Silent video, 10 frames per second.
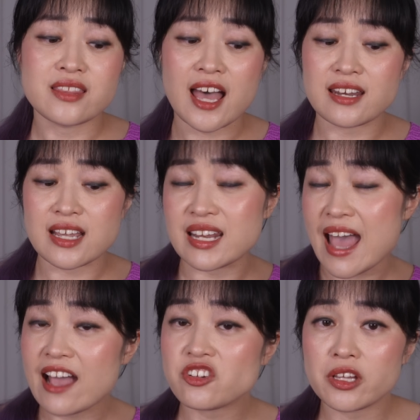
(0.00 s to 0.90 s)
that it
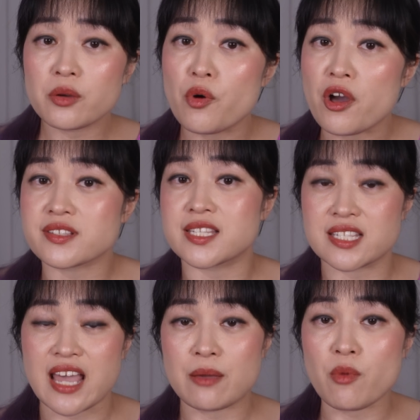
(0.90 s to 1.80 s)
actually works the
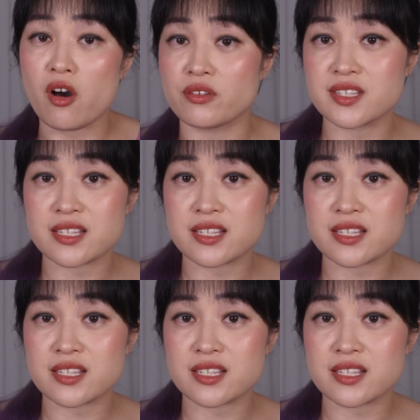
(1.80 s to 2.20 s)
same on